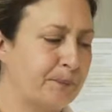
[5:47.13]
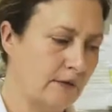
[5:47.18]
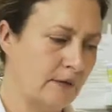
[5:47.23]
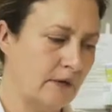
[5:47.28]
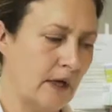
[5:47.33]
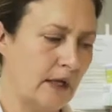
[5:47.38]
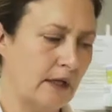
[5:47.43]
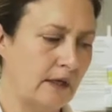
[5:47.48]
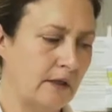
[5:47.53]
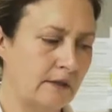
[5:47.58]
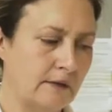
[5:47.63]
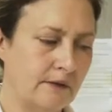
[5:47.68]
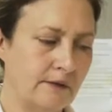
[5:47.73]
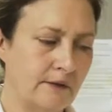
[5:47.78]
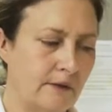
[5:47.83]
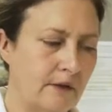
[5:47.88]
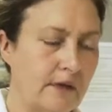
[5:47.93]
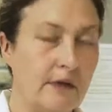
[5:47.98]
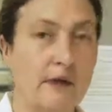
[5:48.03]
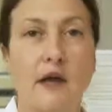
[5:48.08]
Okay,
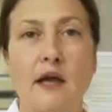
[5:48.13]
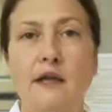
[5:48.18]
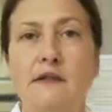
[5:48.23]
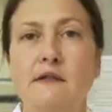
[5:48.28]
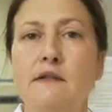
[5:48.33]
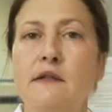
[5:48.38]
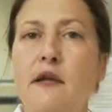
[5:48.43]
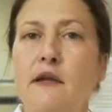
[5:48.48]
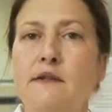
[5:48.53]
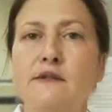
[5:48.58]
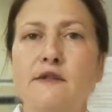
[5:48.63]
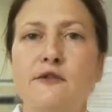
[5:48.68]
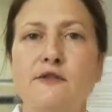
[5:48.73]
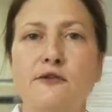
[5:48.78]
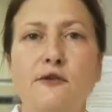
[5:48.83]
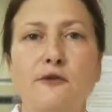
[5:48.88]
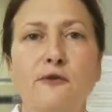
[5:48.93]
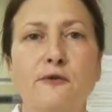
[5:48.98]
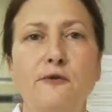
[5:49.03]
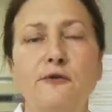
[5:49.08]
so the ELISA test is
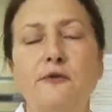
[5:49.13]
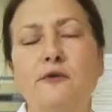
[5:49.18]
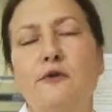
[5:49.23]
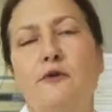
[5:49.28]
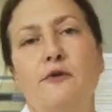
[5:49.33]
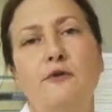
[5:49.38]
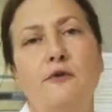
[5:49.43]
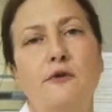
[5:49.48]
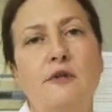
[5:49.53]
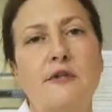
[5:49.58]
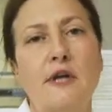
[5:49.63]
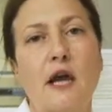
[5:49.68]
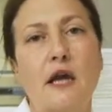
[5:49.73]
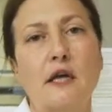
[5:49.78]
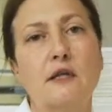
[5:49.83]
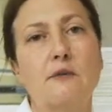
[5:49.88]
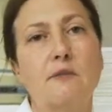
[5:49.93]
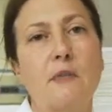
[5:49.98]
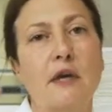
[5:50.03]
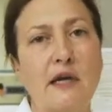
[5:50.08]
used to
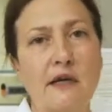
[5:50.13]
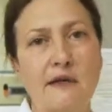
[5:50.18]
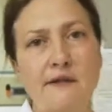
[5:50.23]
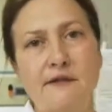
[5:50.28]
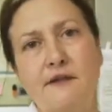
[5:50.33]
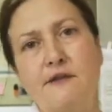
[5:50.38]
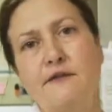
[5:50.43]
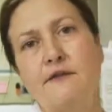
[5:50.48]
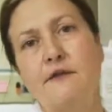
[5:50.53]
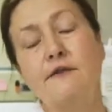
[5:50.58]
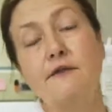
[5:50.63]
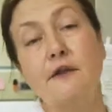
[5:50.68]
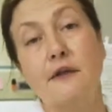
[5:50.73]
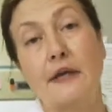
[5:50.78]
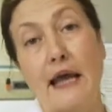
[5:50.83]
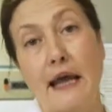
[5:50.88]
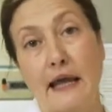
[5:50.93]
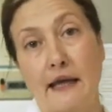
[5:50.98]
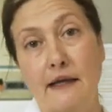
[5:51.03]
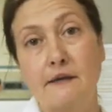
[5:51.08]
detect many diseases
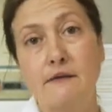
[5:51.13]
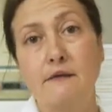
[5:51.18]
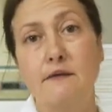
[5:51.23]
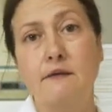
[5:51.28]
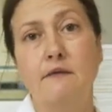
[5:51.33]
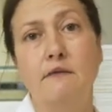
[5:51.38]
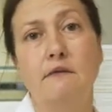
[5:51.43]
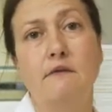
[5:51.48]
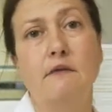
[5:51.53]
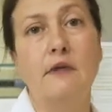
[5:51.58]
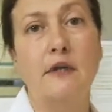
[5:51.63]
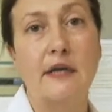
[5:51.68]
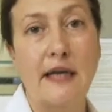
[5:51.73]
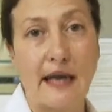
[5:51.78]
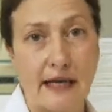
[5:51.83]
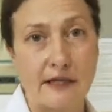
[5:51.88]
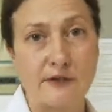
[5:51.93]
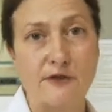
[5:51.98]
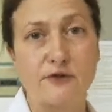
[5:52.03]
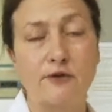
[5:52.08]
like AIDS and
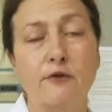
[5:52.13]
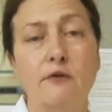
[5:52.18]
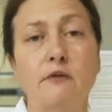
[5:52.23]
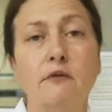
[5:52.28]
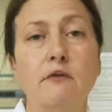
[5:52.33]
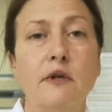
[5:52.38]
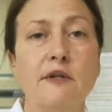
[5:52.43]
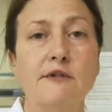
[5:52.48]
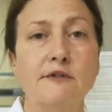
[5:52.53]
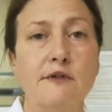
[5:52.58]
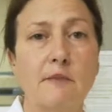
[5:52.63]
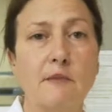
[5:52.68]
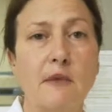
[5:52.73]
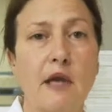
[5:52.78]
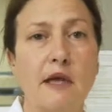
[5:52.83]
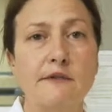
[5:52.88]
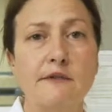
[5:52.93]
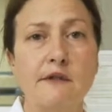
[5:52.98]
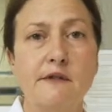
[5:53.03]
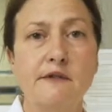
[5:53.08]
cancer in some
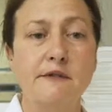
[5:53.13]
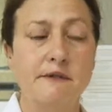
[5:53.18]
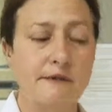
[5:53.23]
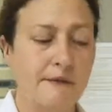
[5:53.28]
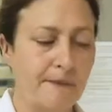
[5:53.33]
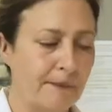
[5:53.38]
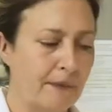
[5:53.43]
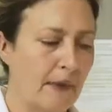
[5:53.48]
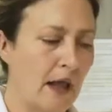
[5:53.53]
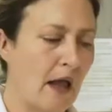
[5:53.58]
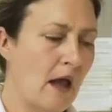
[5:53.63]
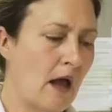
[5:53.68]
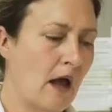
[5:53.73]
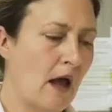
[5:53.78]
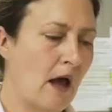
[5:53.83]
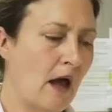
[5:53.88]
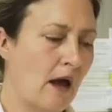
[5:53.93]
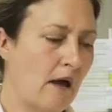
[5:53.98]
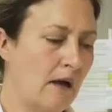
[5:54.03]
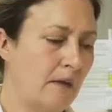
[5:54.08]
cases,
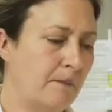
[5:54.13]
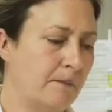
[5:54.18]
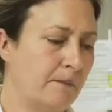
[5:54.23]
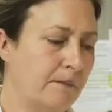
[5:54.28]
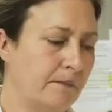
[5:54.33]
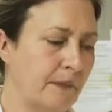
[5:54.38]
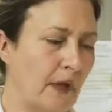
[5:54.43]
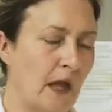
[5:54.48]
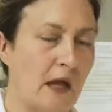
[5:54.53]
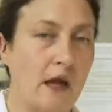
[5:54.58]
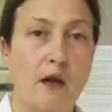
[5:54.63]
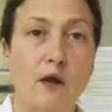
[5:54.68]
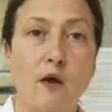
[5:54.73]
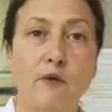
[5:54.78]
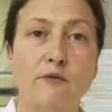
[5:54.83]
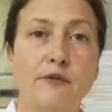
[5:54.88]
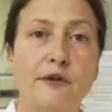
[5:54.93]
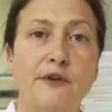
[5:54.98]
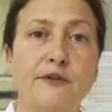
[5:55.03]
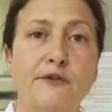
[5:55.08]
and
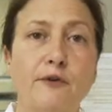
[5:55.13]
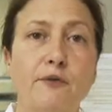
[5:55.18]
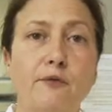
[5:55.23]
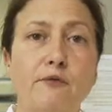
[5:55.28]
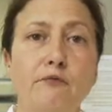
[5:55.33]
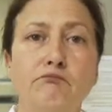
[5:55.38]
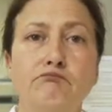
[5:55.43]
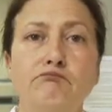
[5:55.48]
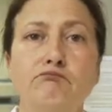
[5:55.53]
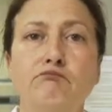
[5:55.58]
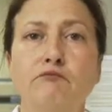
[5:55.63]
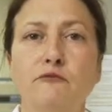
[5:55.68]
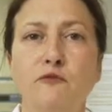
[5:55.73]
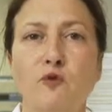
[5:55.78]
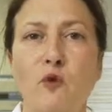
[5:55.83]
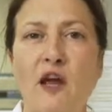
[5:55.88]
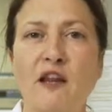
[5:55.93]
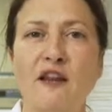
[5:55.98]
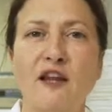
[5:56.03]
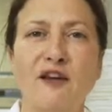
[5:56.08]
hopefully soon,
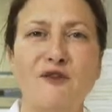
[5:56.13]
rat